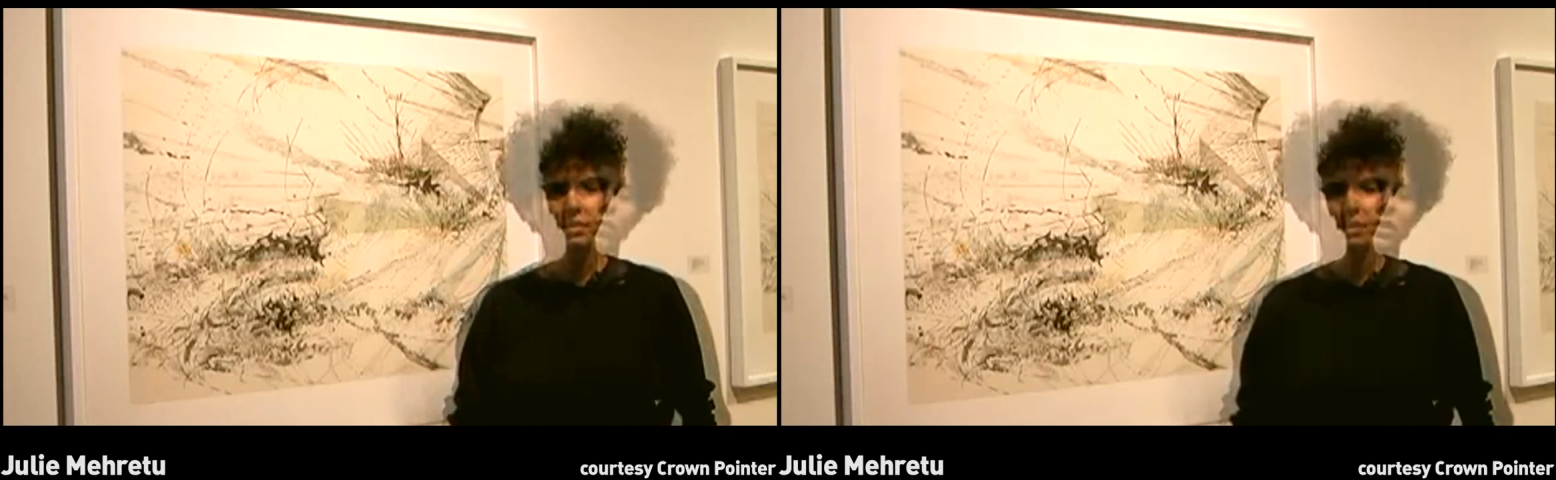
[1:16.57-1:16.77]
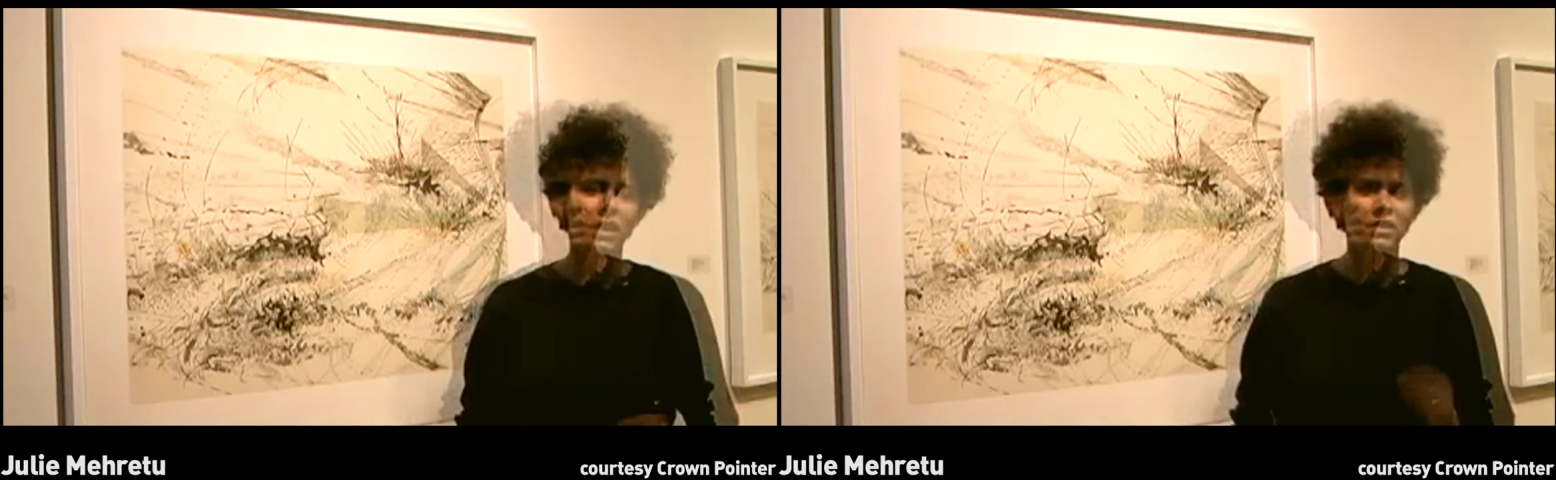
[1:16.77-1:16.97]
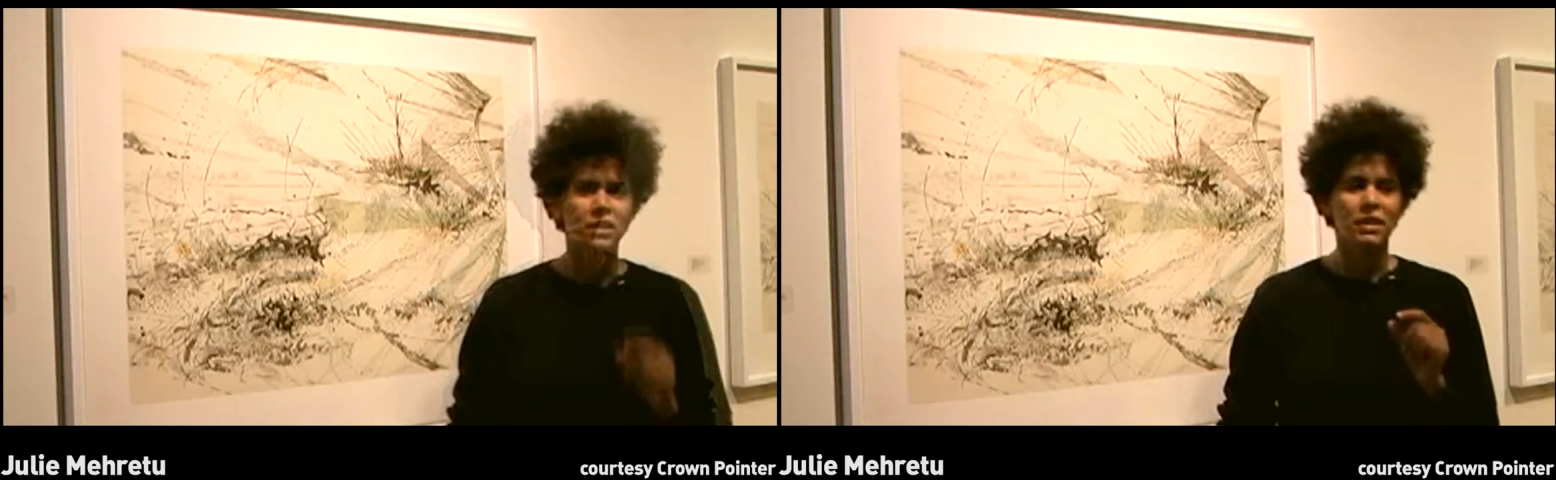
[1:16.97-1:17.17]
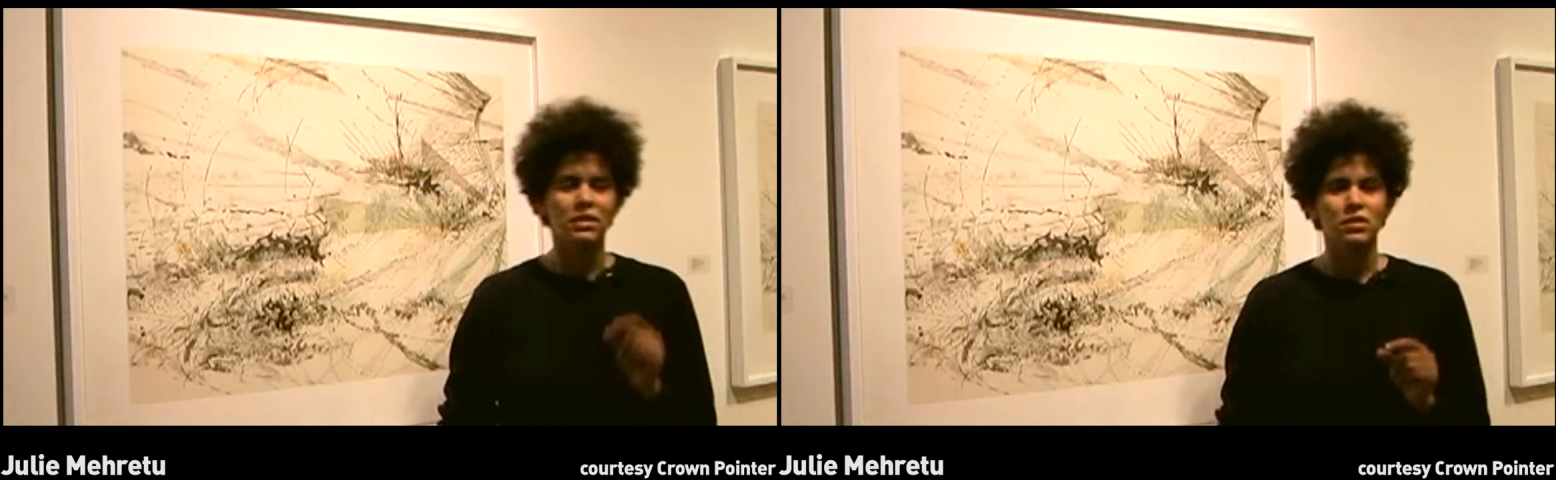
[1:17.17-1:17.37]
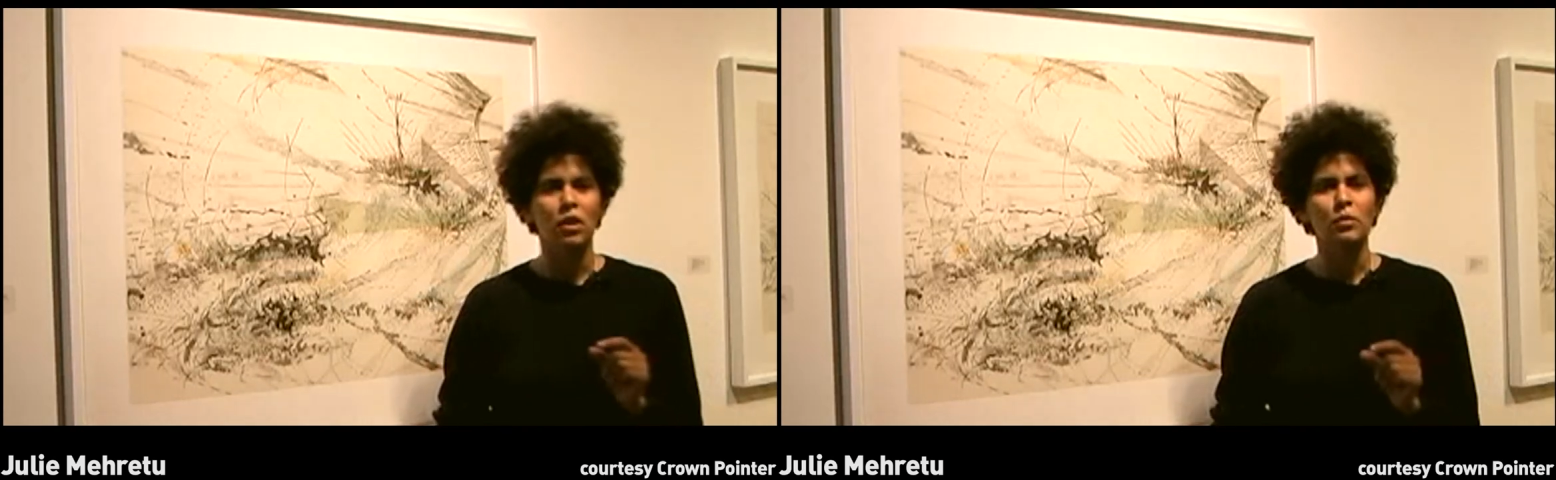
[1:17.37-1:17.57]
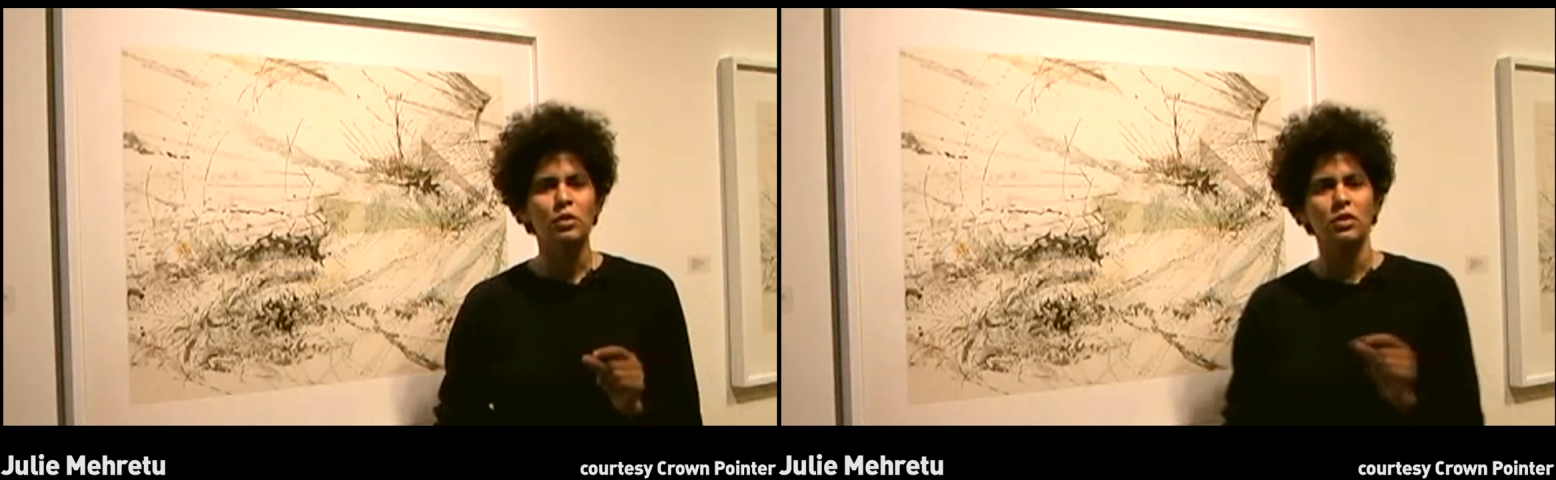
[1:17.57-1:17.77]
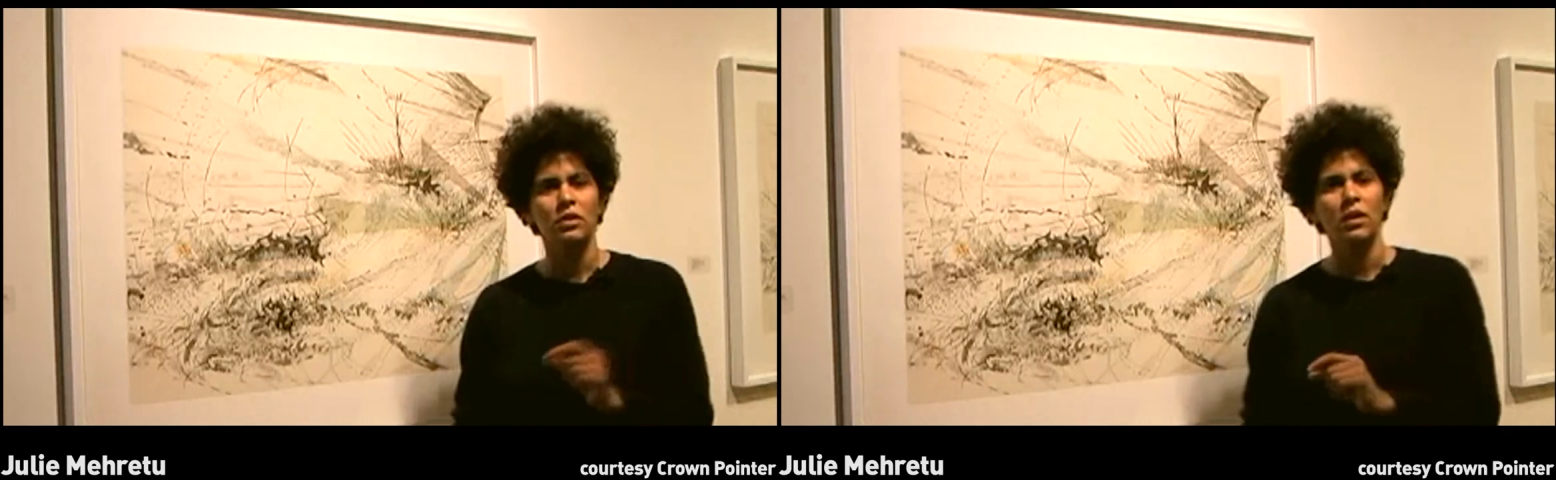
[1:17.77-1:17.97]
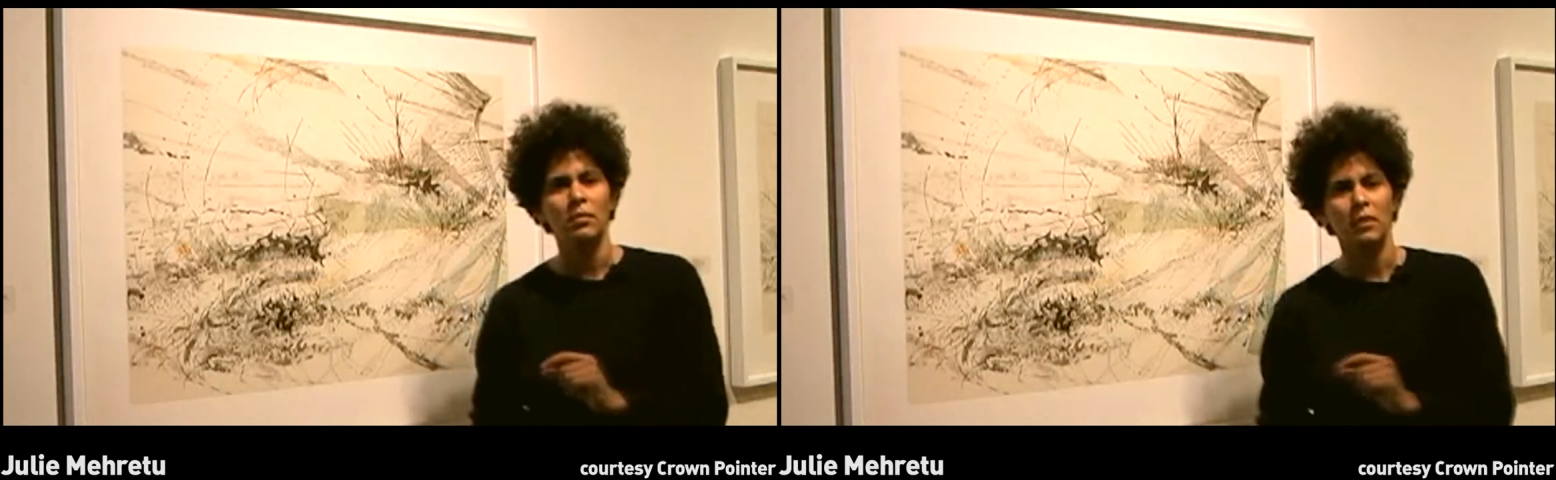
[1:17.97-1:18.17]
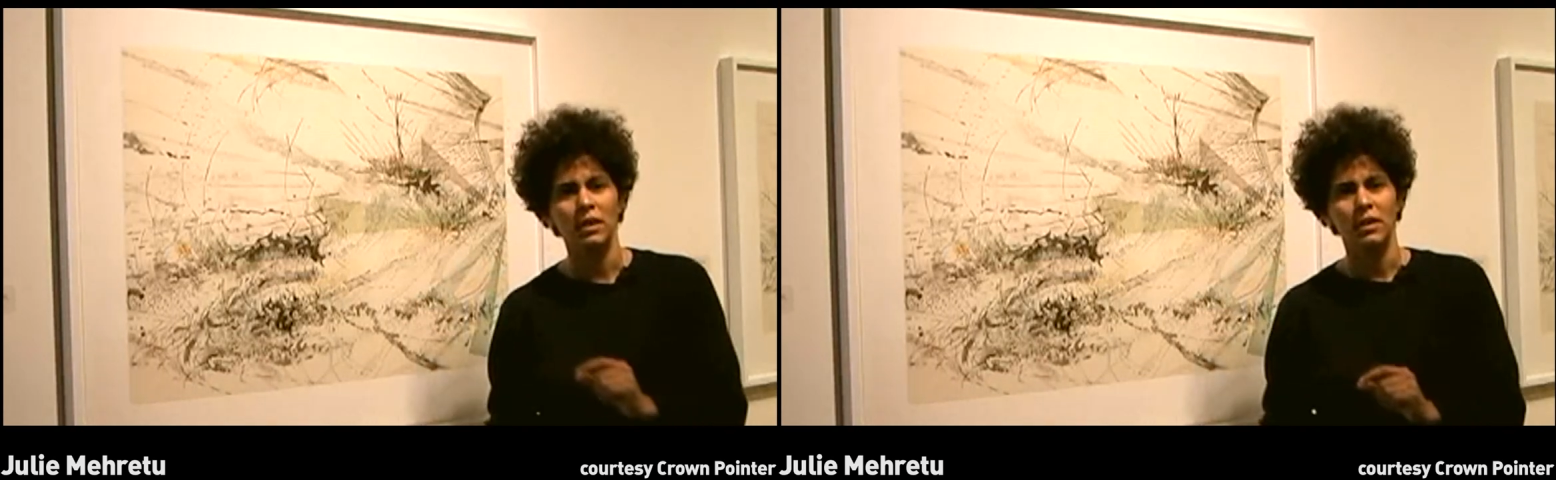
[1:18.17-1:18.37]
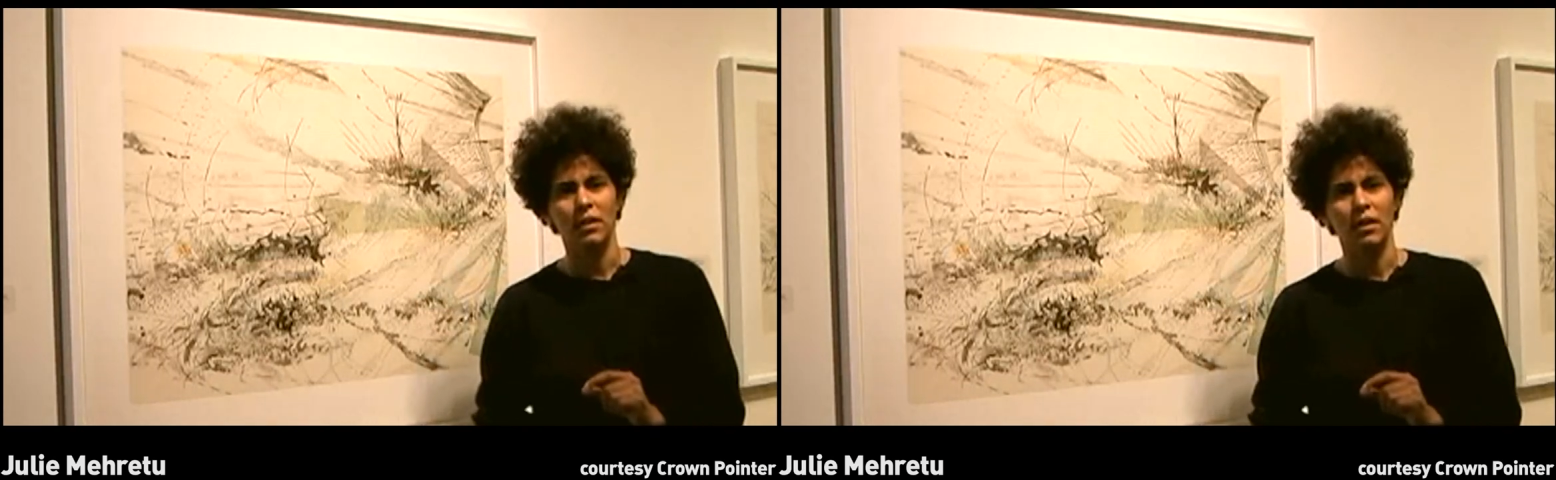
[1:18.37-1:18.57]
Well, the etch line is sculptural in